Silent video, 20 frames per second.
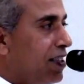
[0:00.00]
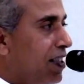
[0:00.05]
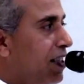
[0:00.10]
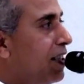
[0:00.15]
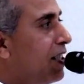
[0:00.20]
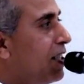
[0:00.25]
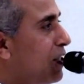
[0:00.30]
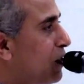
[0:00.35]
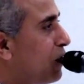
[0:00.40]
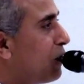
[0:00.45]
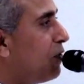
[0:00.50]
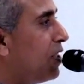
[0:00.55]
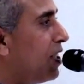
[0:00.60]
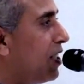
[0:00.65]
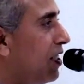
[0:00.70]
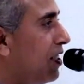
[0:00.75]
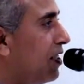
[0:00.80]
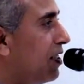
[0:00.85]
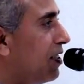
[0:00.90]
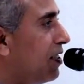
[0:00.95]
In this
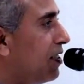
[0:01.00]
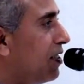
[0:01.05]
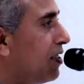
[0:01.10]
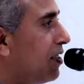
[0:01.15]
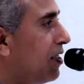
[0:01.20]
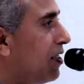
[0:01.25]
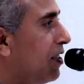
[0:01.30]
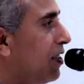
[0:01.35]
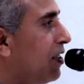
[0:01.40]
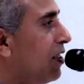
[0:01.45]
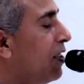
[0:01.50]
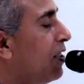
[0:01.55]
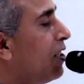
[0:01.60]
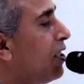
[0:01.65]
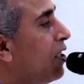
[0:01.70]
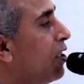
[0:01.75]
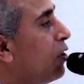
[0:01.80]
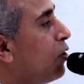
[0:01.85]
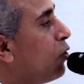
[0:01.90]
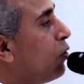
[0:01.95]
way.
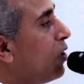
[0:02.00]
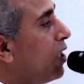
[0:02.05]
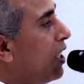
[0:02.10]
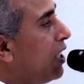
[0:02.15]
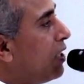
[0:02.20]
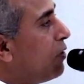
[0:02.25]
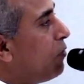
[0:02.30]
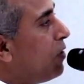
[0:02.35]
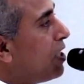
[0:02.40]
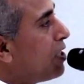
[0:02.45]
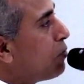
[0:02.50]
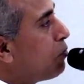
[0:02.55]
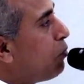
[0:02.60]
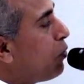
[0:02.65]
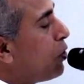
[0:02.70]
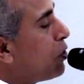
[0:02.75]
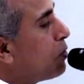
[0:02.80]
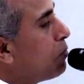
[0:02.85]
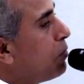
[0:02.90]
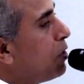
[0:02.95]
No, it was
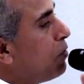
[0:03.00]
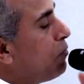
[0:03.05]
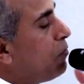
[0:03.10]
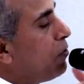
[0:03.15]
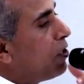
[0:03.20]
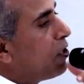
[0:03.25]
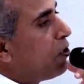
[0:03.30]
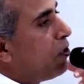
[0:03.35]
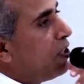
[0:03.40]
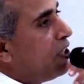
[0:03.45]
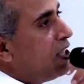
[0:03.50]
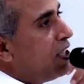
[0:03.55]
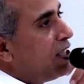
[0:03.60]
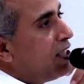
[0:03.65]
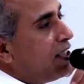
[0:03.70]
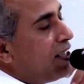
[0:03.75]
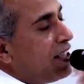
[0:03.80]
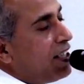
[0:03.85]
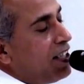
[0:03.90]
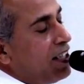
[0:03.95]
possible for only
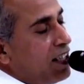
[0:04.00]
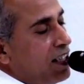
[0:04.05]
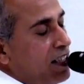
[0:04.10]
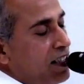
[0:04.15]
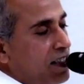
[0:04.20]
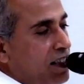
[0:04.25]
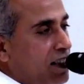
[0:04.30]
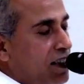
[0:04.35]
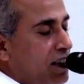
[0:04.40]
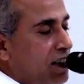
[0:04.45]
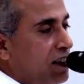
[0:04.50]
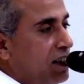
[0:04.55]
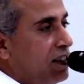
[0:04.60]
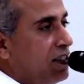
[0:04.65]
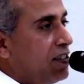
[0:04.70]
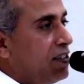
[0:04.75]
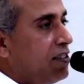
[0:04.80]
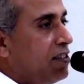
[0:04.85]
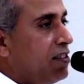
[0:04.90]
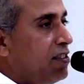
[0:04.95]

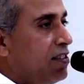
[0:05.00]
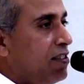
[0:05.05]
Dayananda,